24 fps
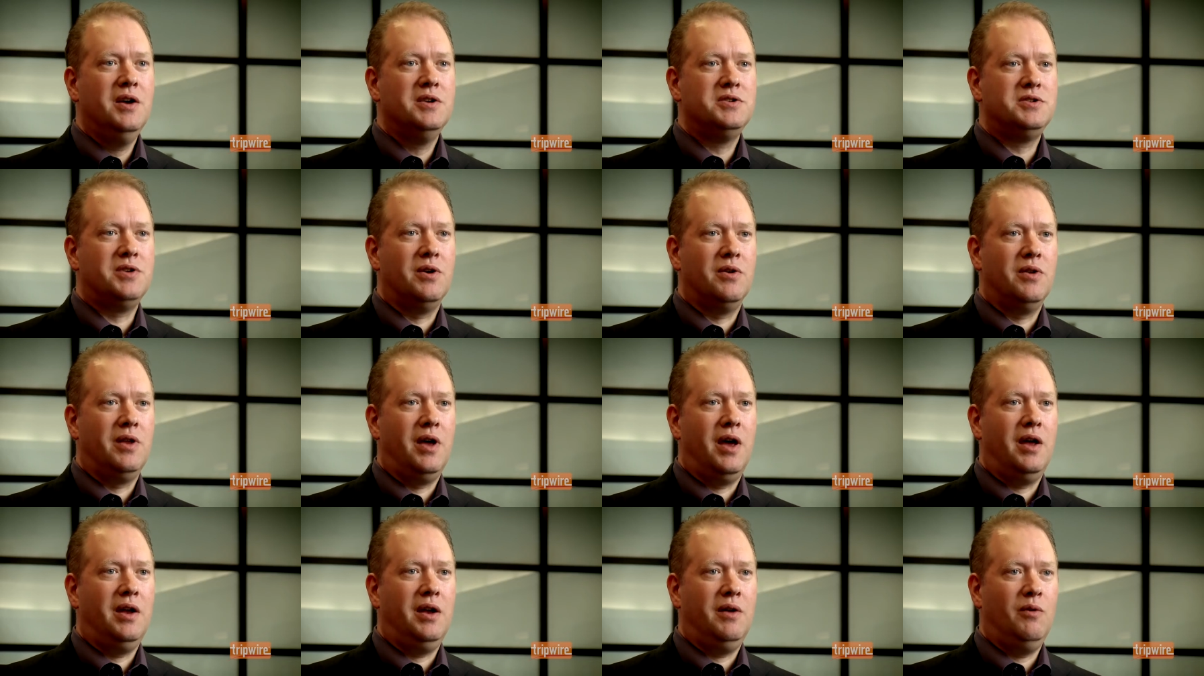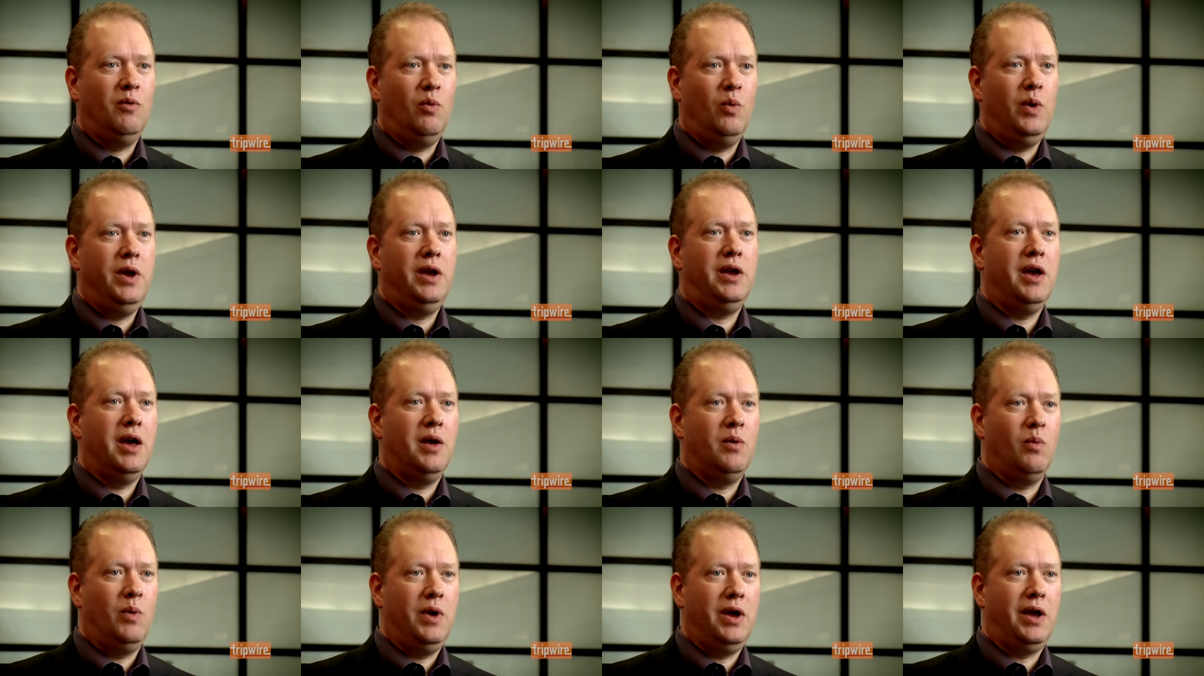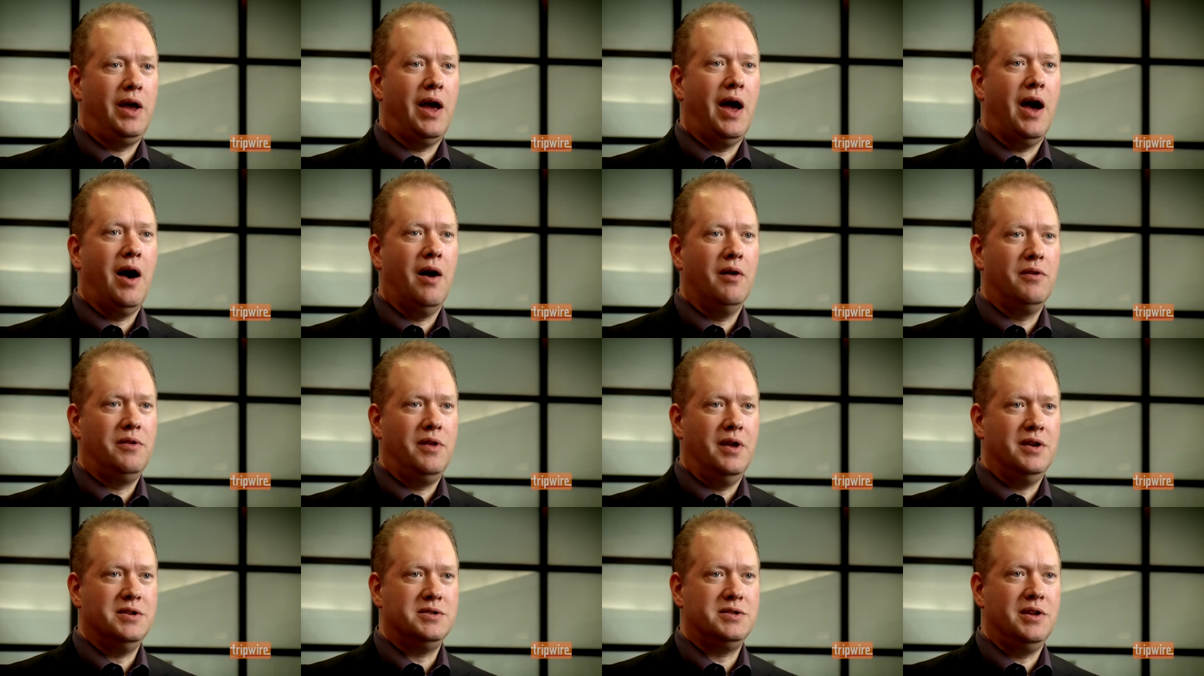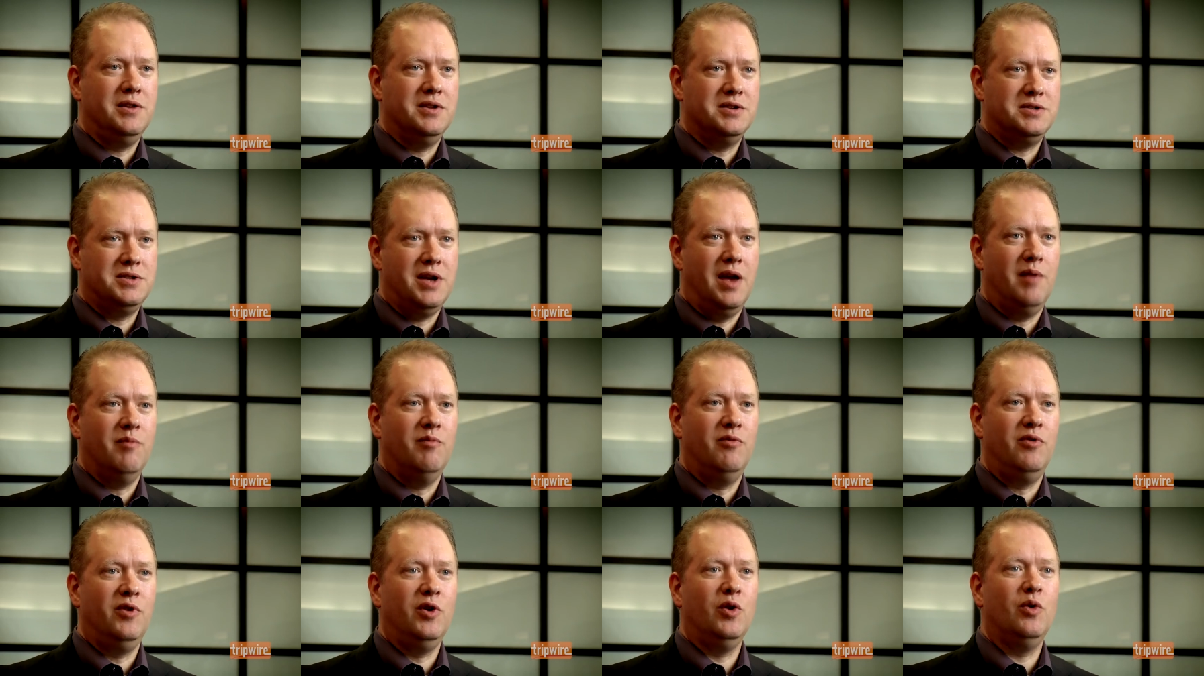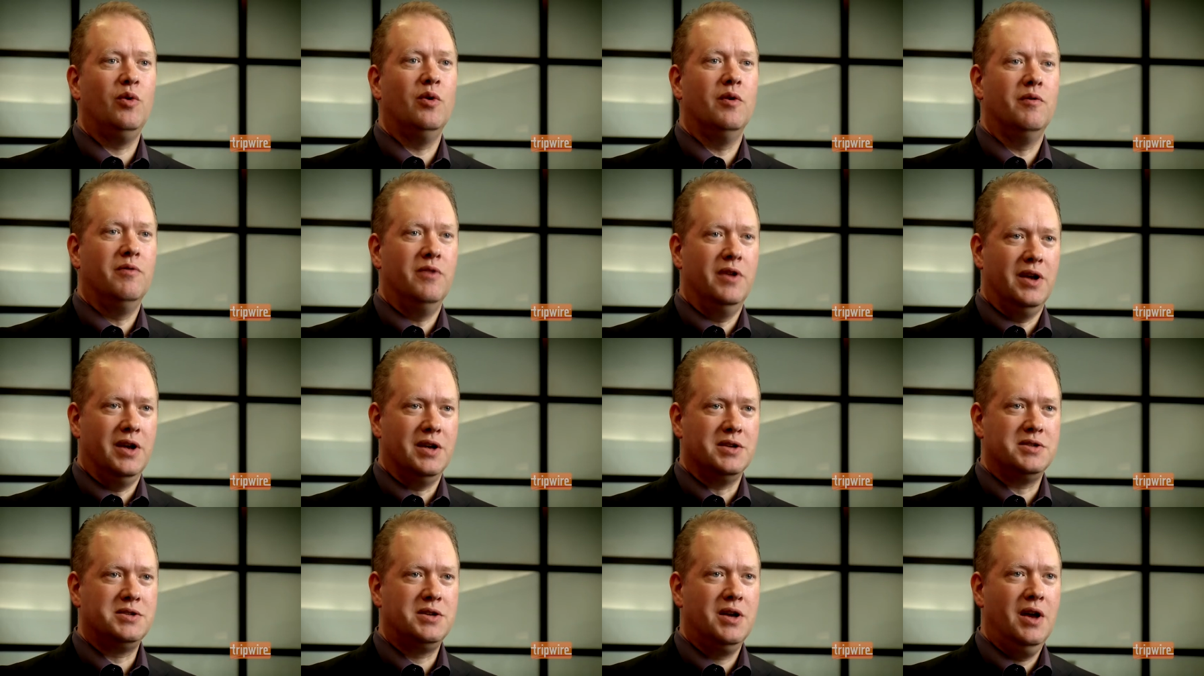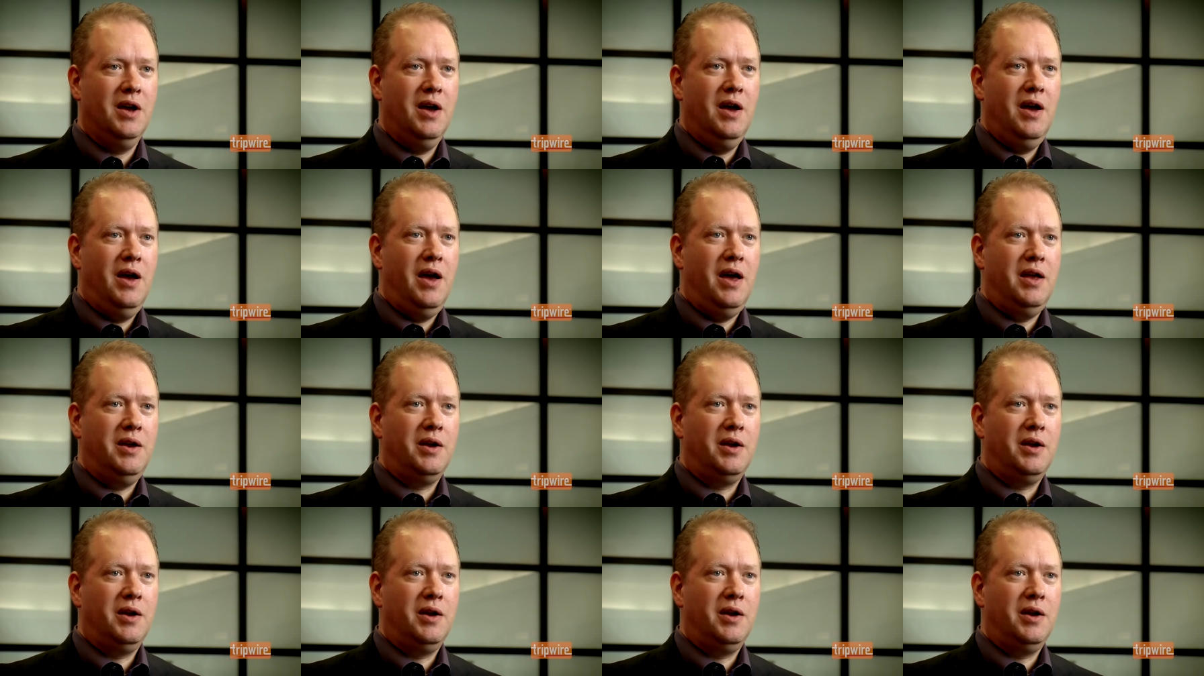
so that week in, week out, they see the same view of this. And